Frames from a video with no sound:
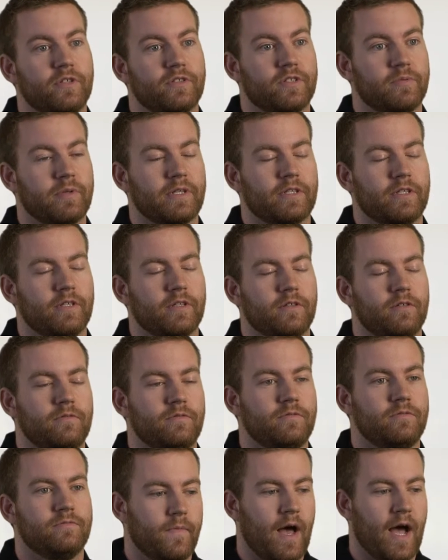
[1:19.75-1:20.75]
It's a big deal.
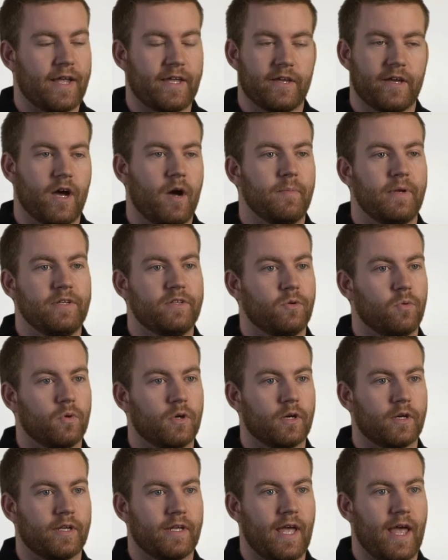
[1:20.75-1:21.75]
I can come into
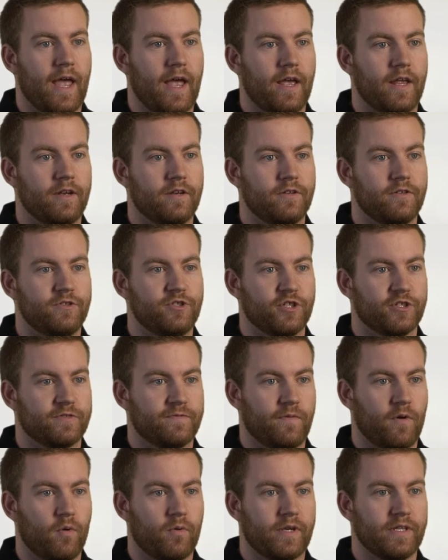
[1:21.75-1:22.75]
work and
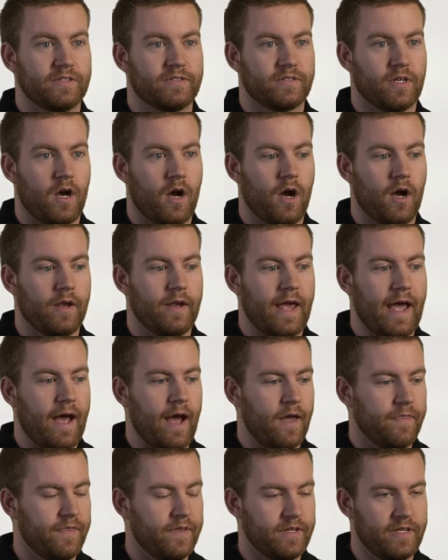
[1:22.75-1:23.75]
just focus on
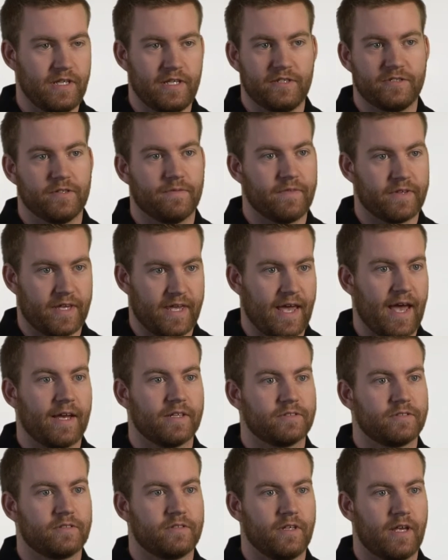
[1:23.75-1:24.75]
the needs of the
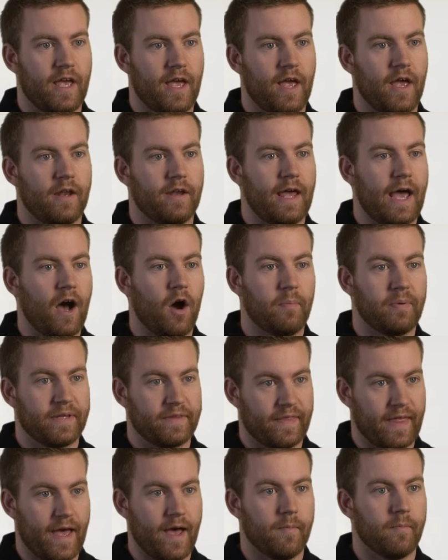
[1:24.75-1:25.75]
guest and
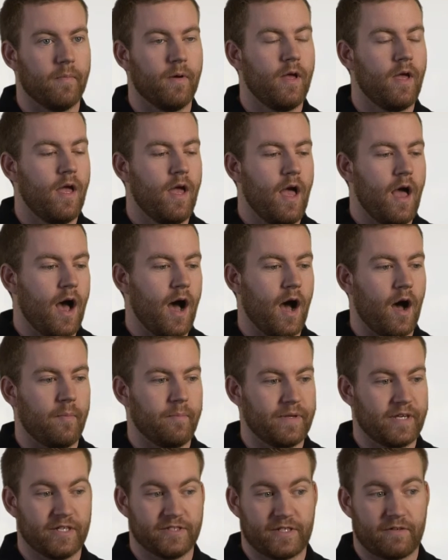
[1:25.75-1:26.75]
helping them
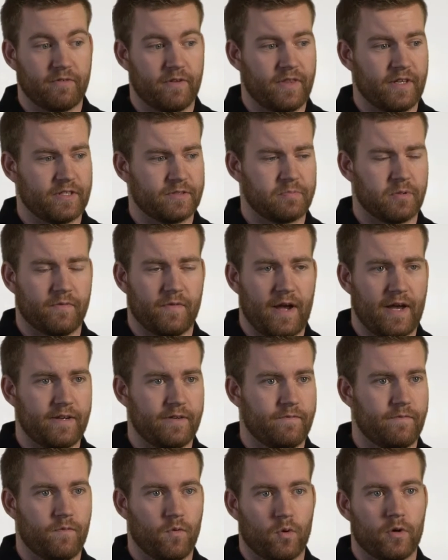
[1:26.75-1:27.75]
um, because everything's
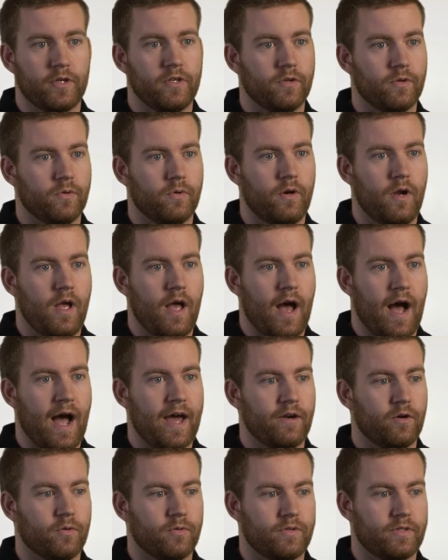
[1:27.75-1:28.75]
provided for you.
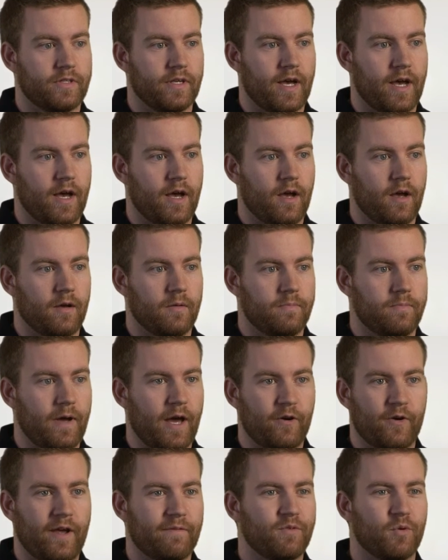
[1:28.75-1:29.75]
I don't, uh,
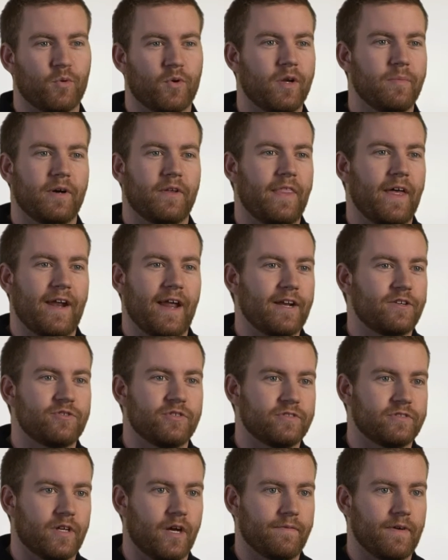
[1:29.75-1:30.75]
I don't have to worry about that
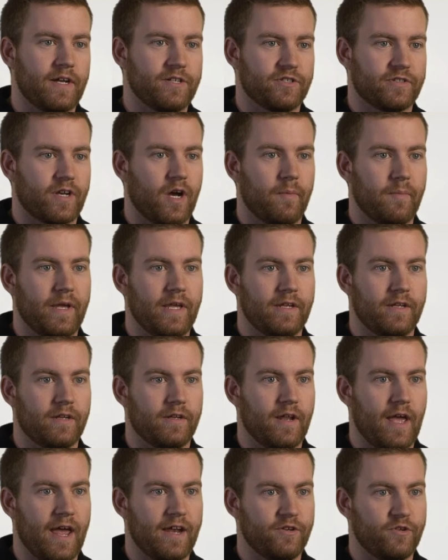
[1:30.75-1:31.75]
extra stuff. I just come in
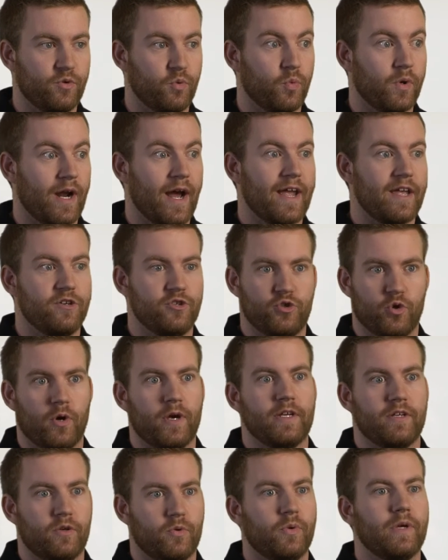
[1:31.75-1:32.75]
and, and do what I
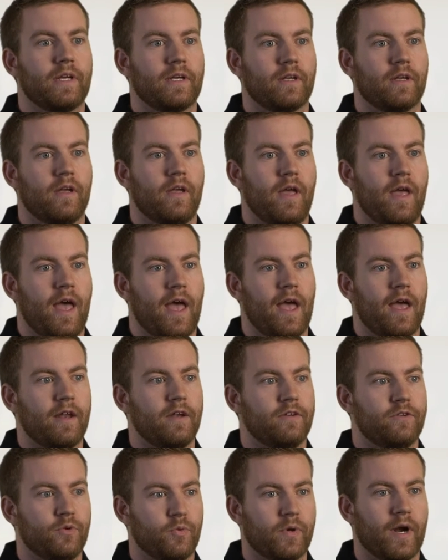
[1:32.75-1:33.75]
enjoy doing
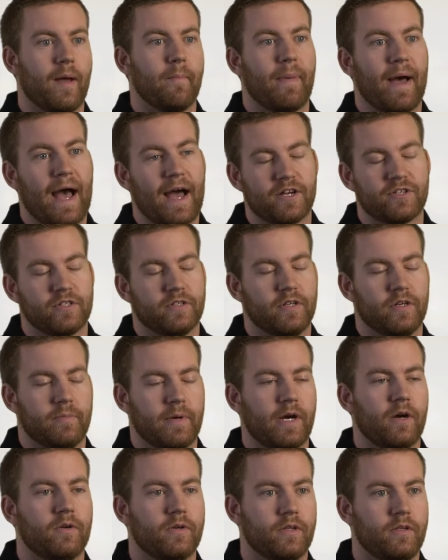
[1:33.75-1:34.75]
and do what I'm passionate
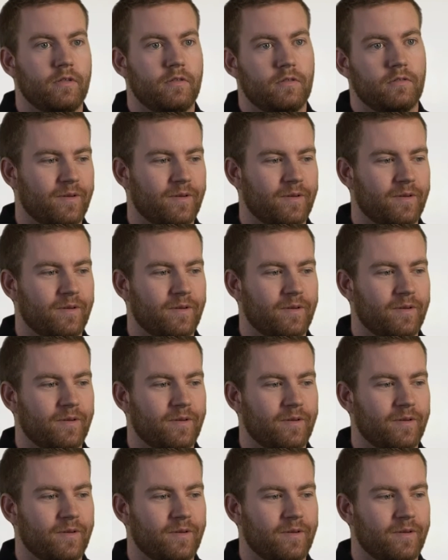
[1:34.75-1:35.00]
about.